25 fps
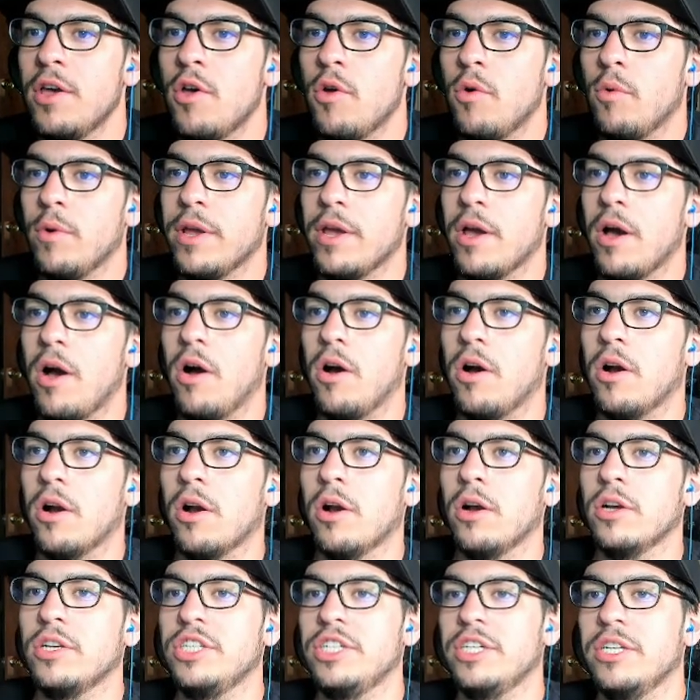We
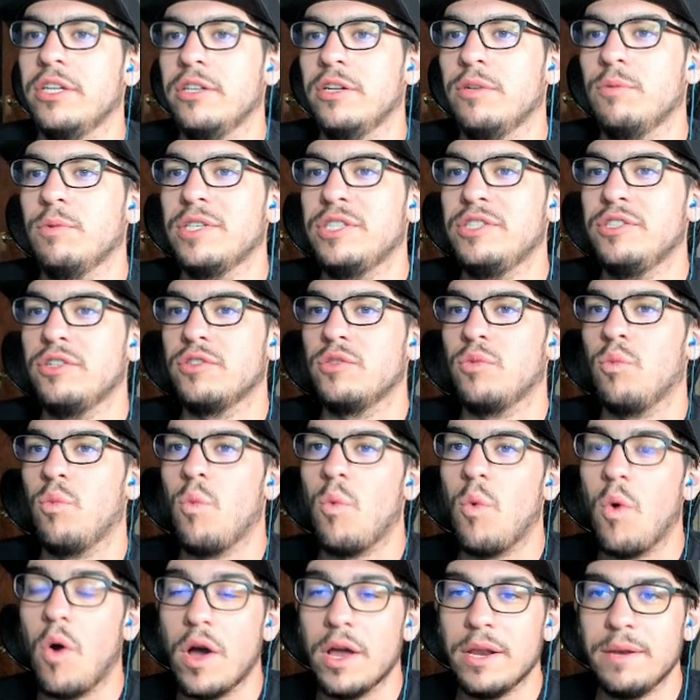are chilling with just
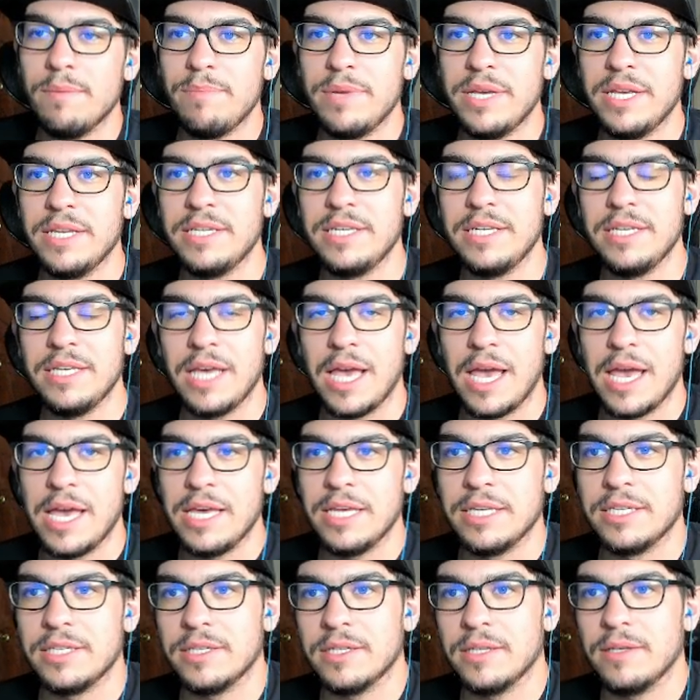one
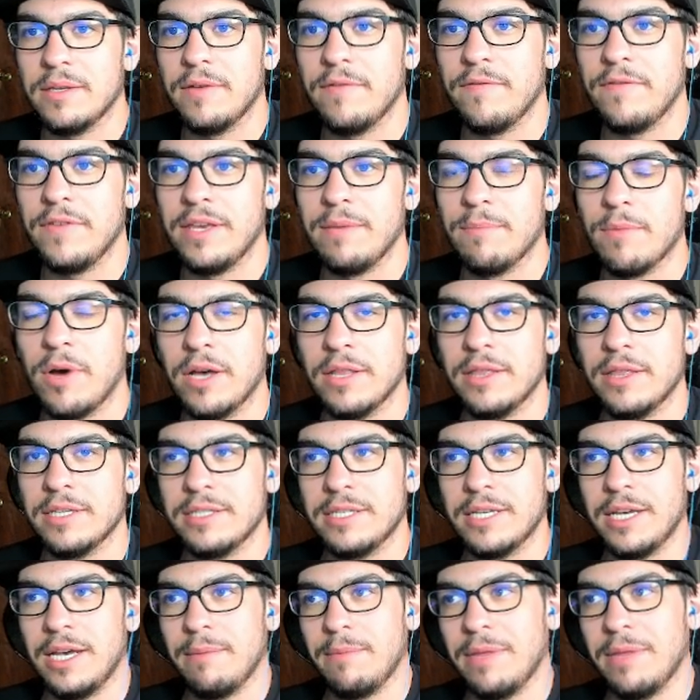BT8 Vmon this
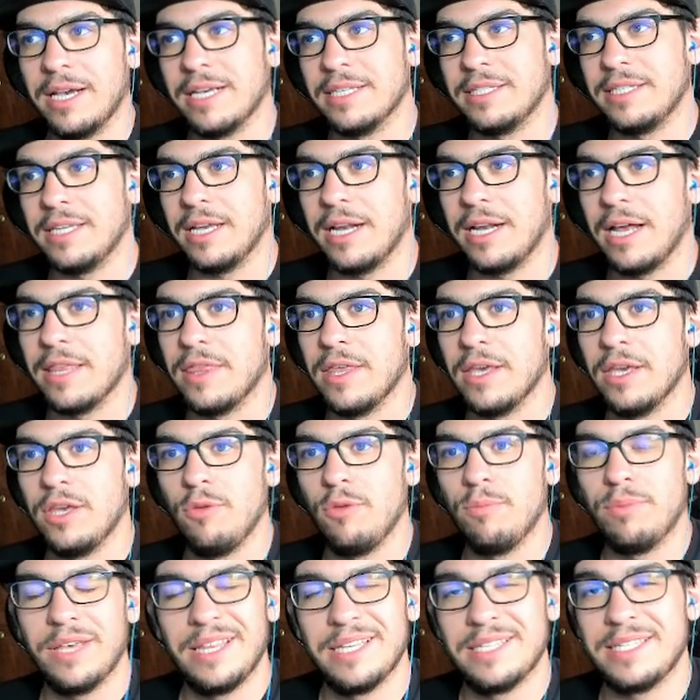time. Like I said, I think you
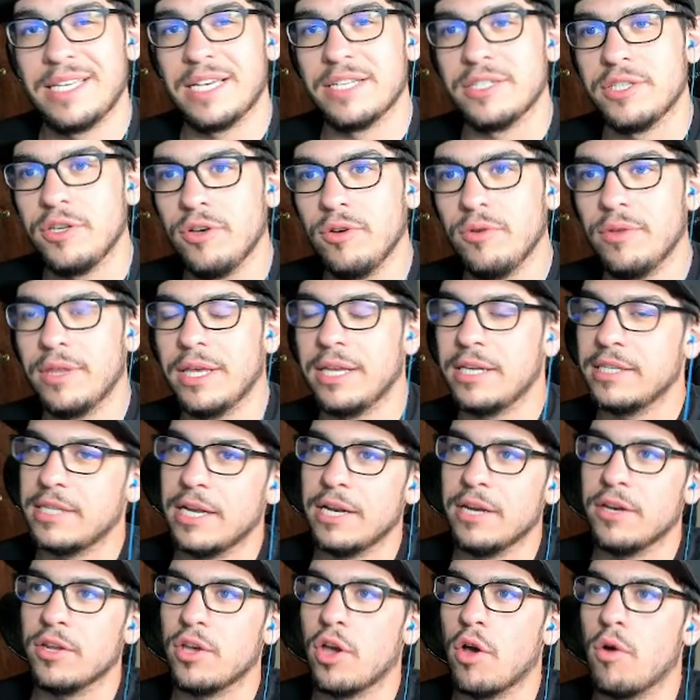play this at 2. They
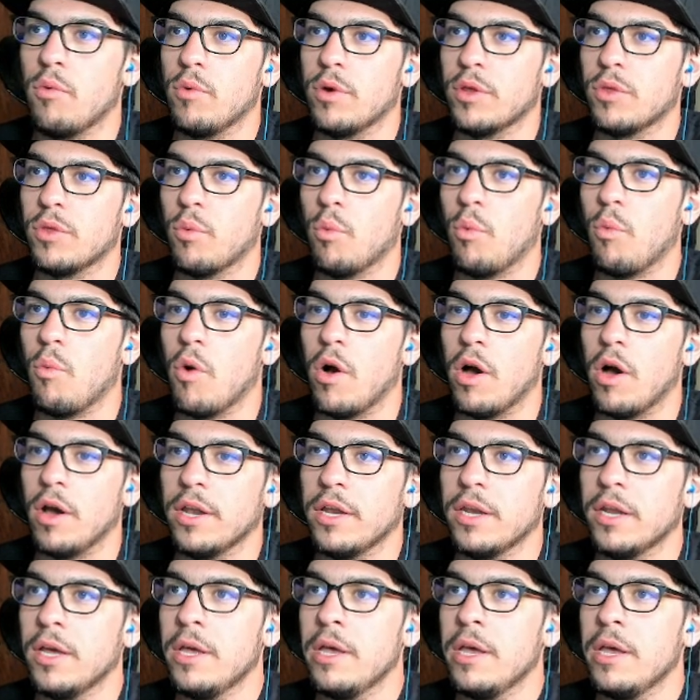decided to go with
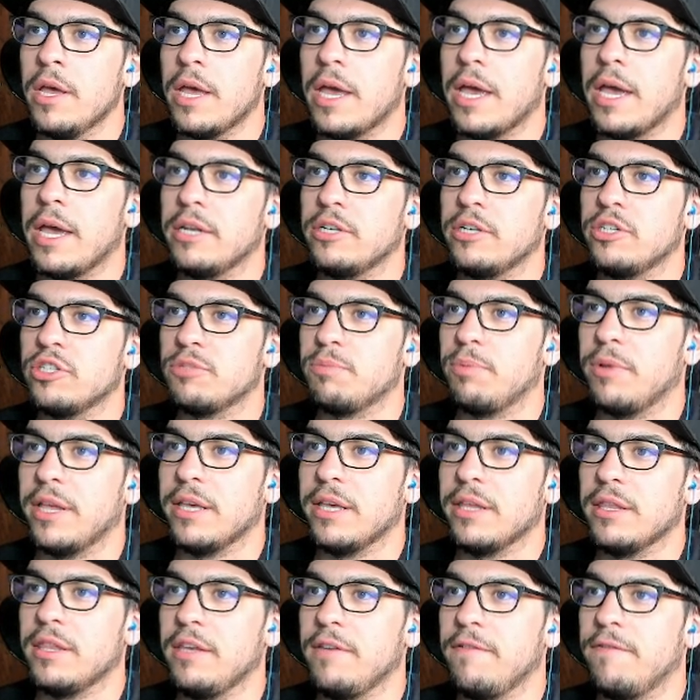1 and just
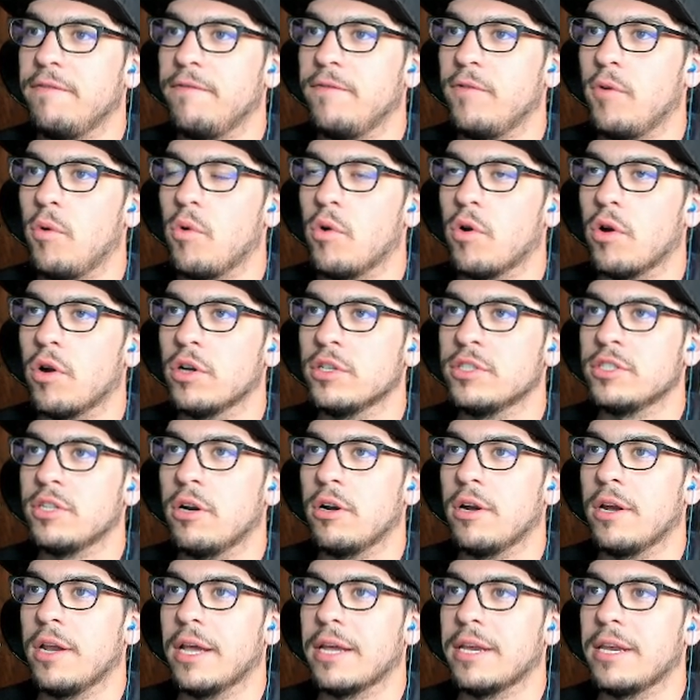playing the 4
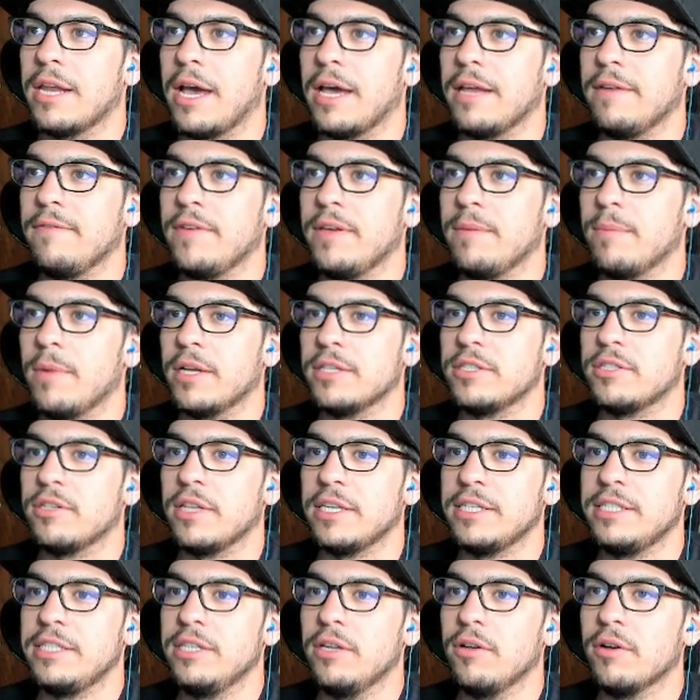starter deck 9 Vmon, so they
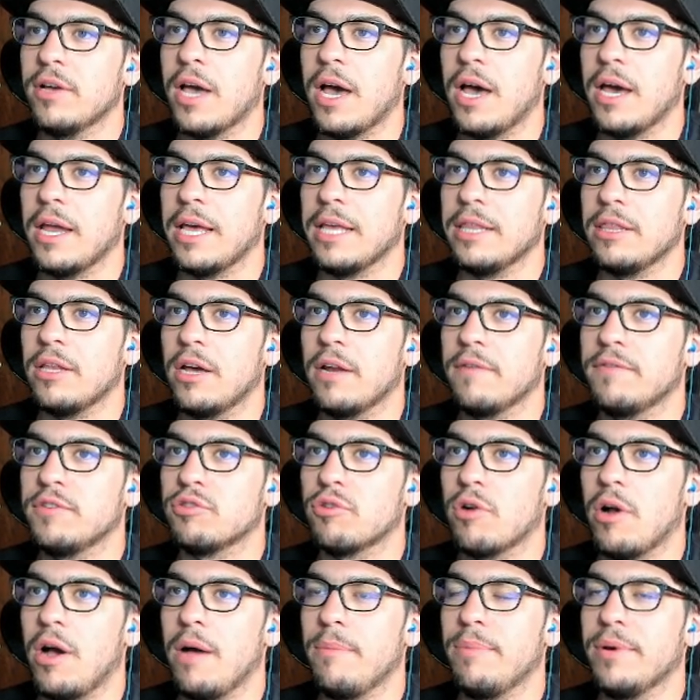still got a lot of
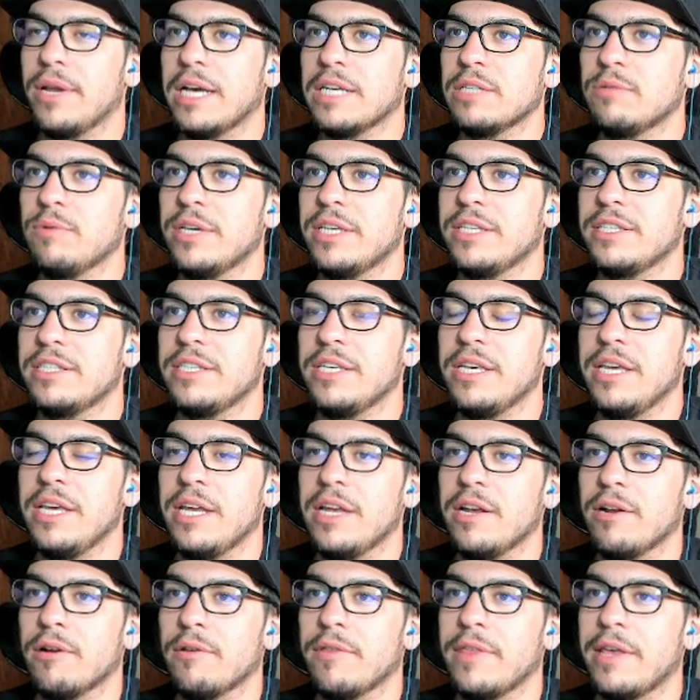draw, but as we can see
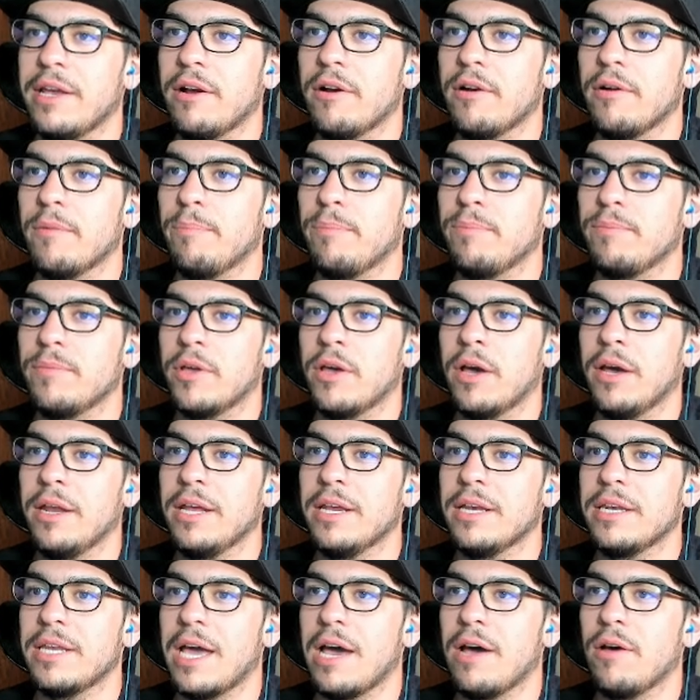here, they are
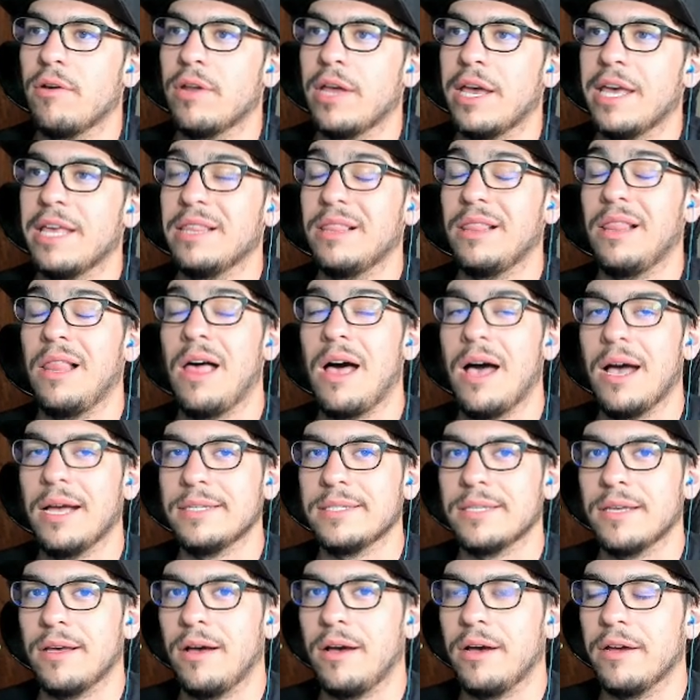cutting down a
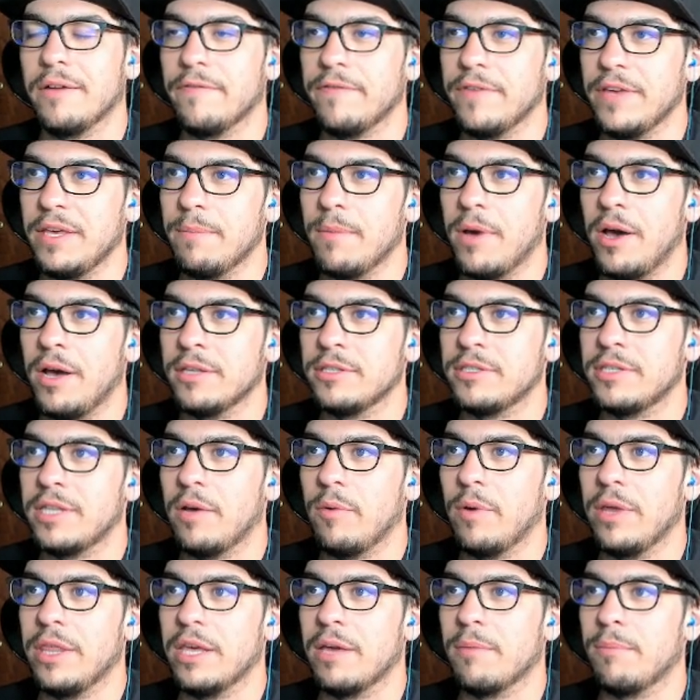lot on Vmon, so that
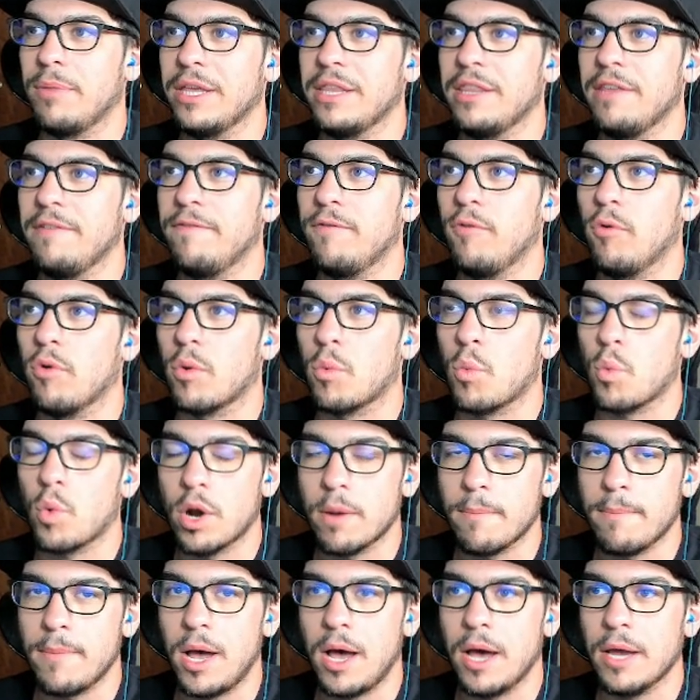way they can play the 4
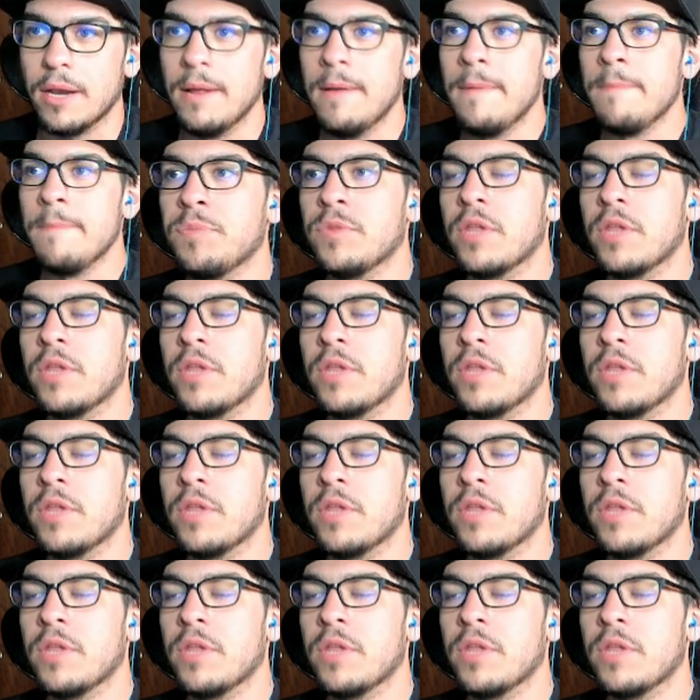Wormmon.